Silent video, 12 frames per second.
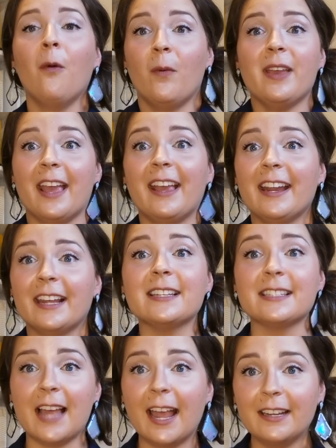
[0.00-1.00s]
we get
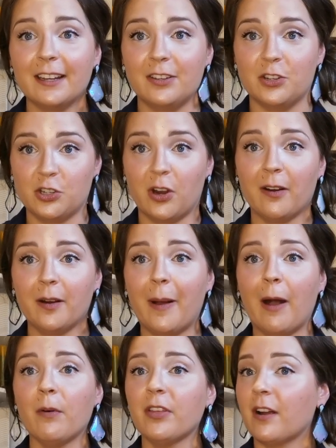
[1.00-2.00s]
excited to share
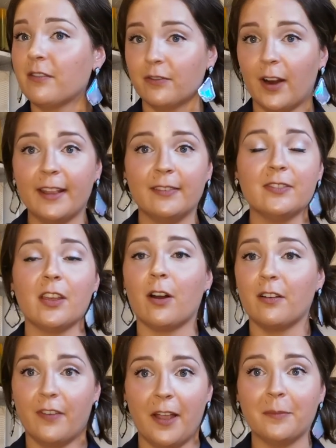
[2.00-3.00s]
about with our friends and
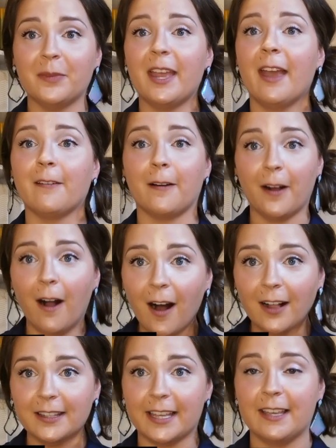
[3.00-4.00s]
our family and our
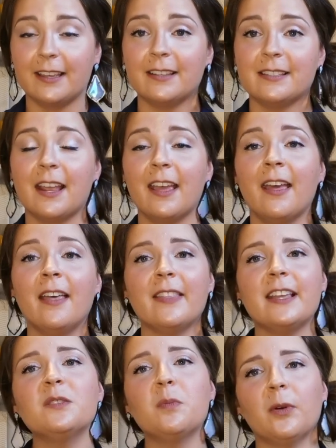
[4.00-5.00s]
colleagues.
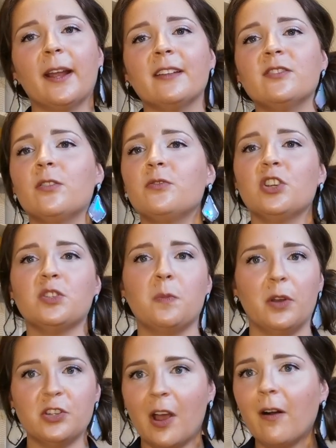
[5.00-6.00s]
These brands don't just
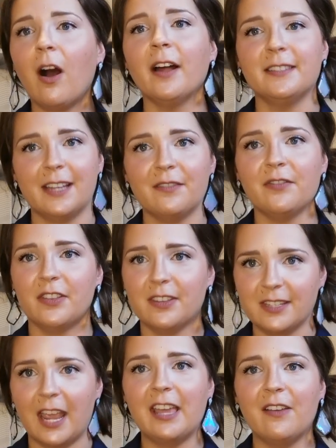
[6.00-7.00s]
push out content for the
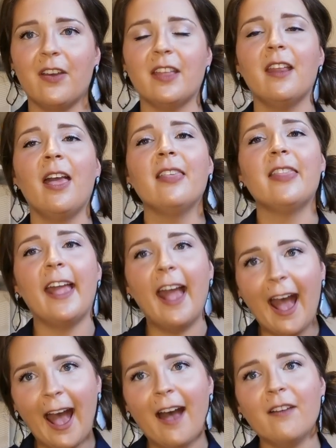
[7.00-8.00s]
sake of it, they
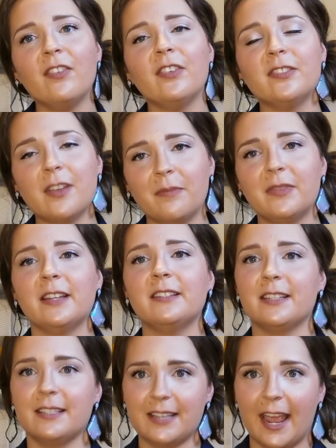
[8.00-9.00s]
have something
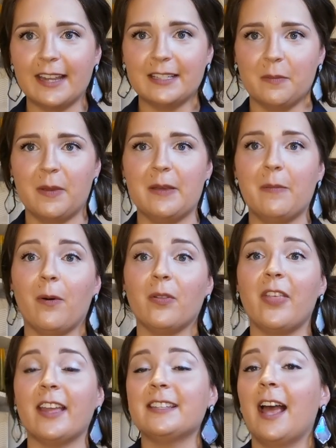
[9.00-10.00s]
to say to people.
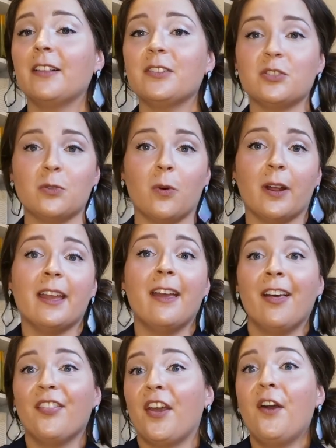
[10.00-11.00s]
They tell a story,
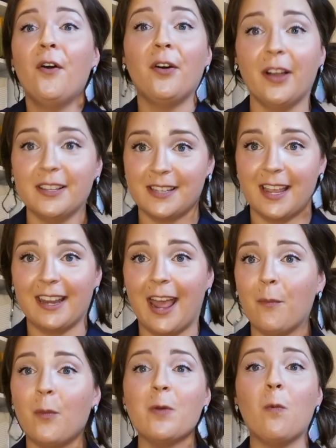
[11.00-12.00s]
they hook us in,
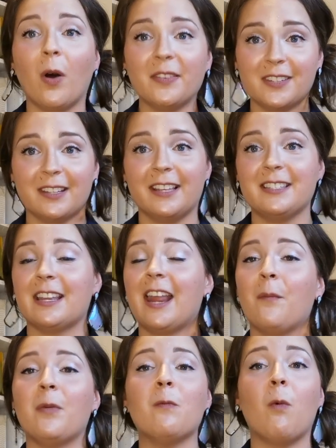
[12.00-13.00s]
and we want want to listen
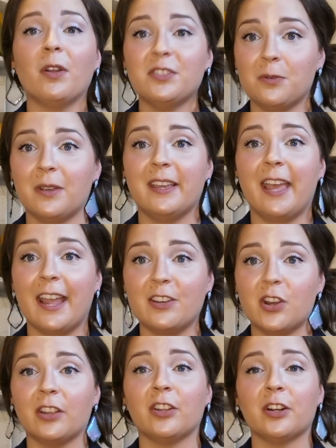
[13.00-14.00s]
and we want to
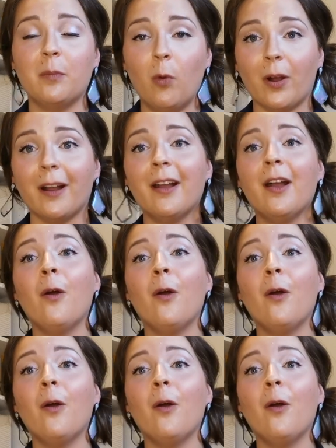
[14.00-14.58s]
engage and learn more.